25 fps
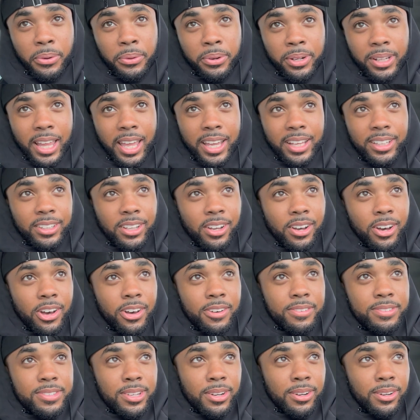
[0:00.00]
to like
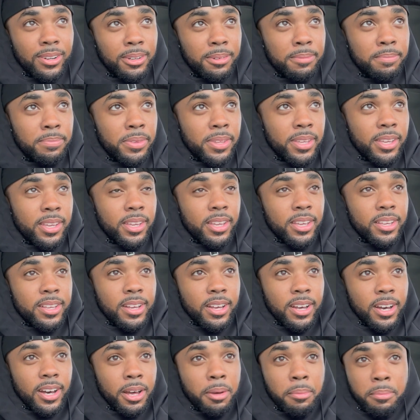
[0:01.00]
Love's or
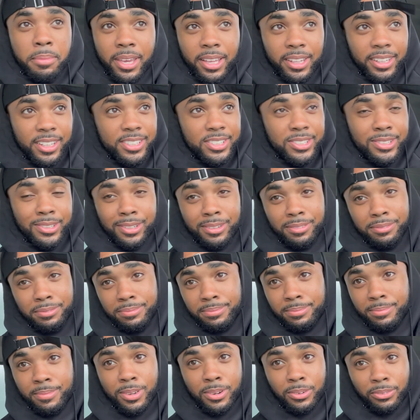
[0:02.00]
I mean, unless you could
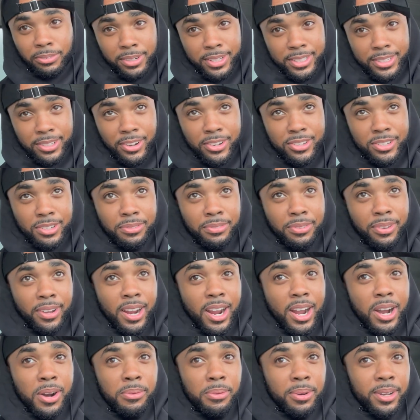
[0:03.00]
research and figure
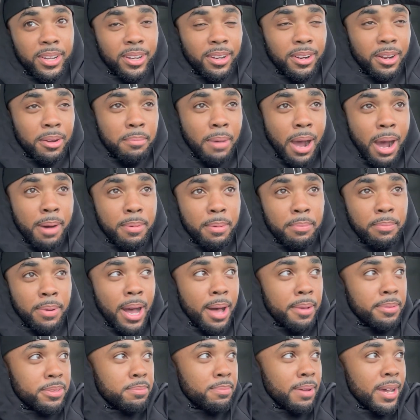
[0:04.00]
out where mom and
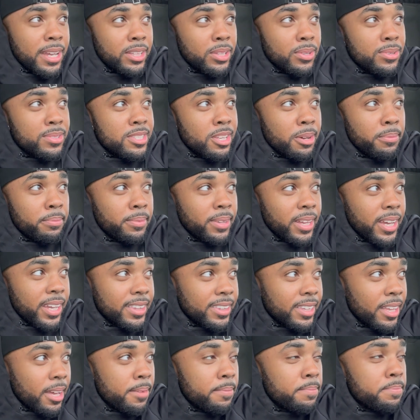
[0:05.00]
pops might do something like
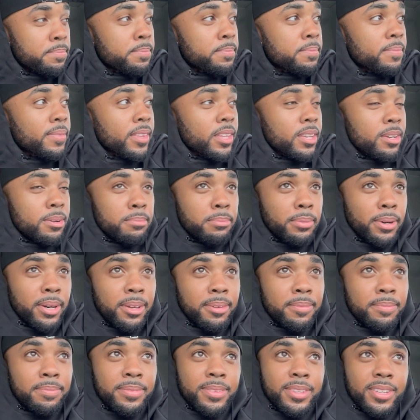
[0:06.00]
that but
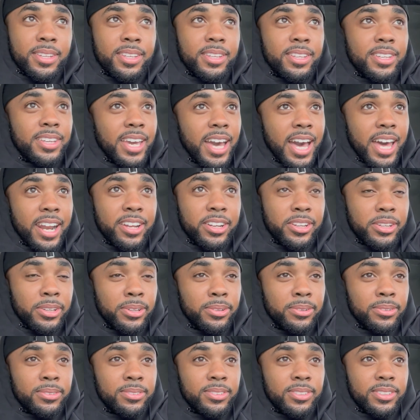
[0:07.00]
you gotta
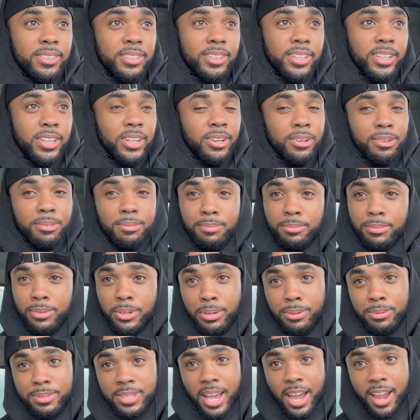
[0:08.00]
do, you know,
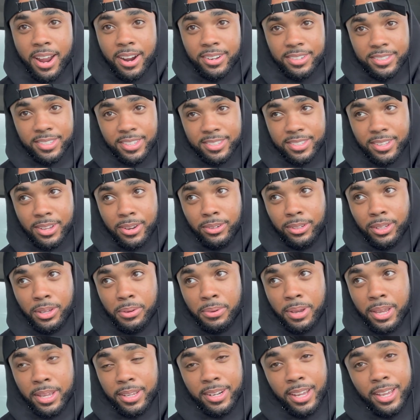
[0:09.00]
new tires. That's the only
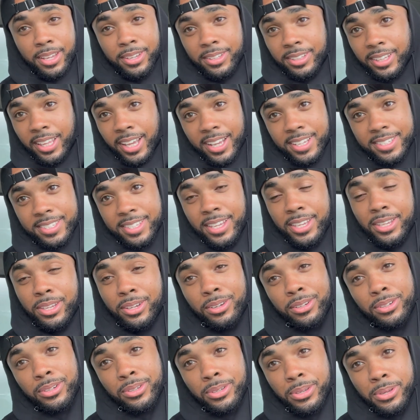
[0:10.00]
way. Now, like I said, you
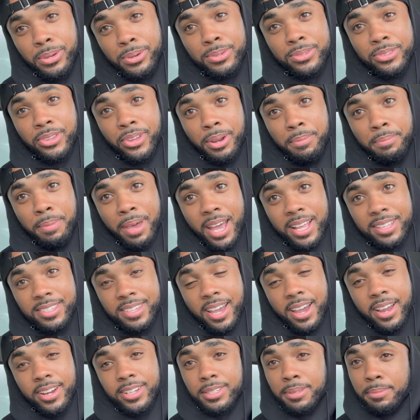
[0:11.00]
could do used on the back
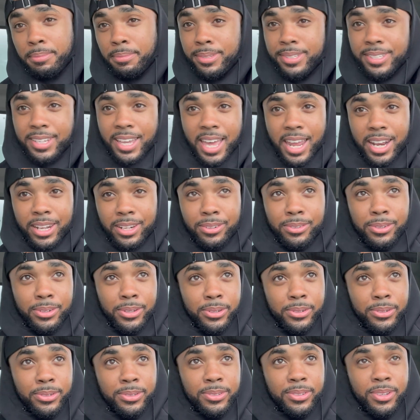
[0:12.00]
tires, but you gotta do
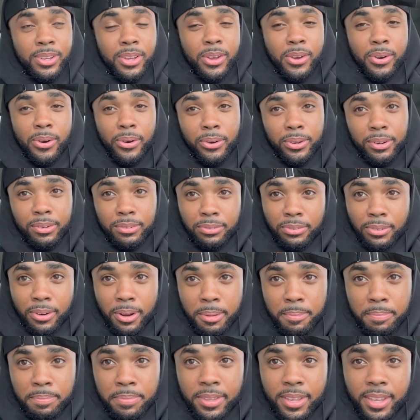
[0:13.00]
new on the
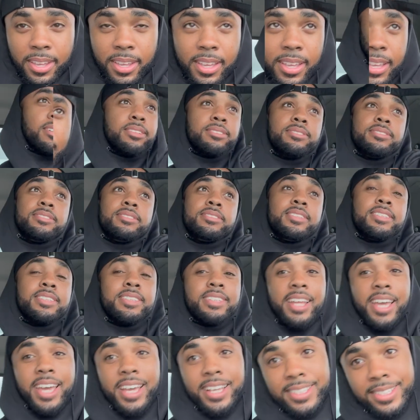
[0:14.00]
front. Right.
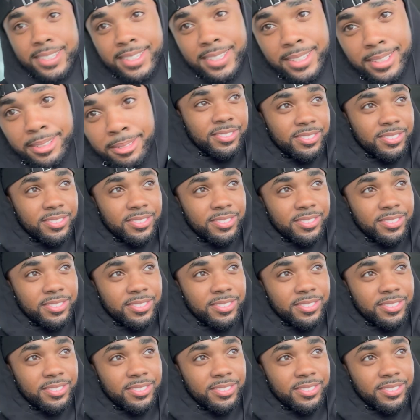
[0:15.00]
Next,